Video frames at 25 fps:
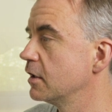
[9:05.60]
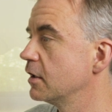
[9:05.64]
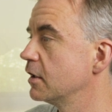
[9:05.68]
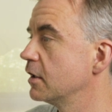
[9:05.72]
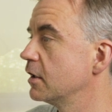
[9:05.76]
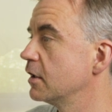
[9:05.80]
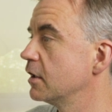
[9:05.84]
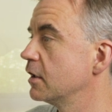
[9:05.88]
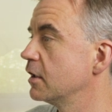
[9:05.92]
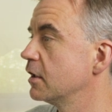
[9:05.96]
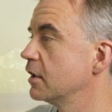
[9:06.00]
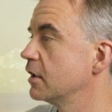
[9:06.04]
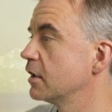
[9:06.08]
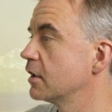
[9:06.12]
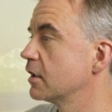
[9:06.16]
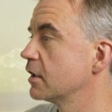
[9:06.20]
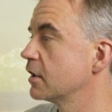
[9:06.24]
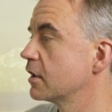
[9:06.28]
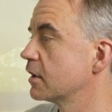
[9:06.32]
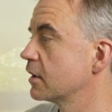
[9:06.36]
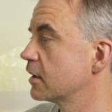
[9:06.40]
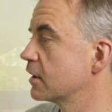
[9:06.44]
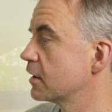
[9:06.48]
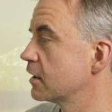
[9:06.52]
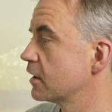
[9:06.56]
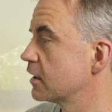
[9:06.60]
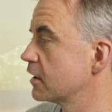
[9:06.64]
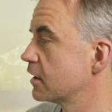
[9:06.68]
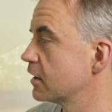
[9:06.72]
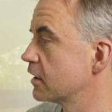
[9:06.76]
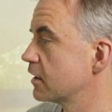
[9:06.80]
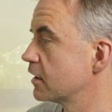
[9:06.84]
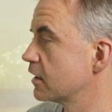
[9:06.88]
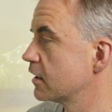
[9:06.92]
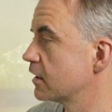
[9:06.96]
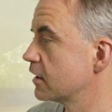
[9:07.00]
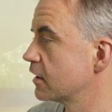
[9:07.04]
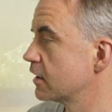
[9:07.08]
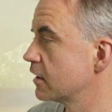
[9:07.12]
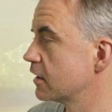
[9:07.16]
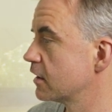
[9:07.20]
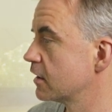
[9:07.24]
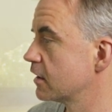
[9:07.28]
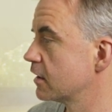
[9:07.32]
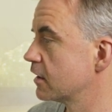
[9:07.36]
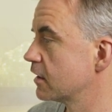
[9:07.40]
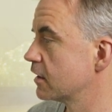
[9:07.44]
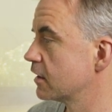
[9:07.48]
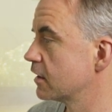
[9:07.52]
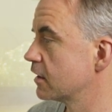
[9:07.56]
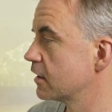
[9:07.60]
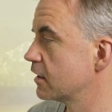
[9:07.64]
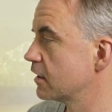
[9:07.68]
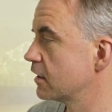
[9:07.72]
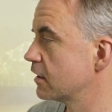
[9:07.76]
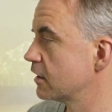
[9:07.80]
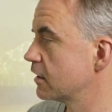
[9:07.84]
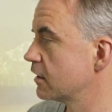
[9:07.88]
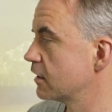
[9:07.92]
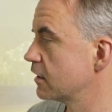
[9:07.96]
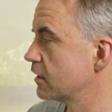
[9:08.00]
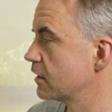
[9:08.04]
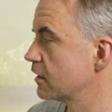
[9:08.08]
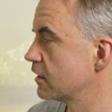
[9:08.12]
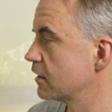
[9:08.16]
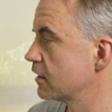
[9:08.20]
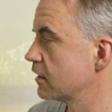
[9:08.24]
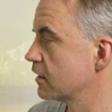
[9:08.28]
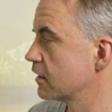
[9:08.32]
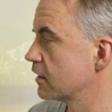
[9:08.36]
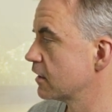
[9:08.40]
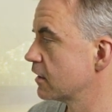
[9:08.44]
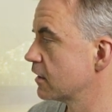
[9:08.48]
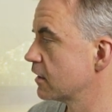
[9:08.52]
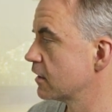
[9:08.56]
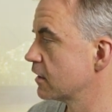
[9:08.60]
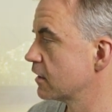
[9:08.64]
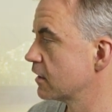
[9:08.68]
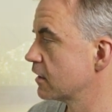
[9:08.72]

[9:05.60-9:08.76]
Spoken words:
(silence)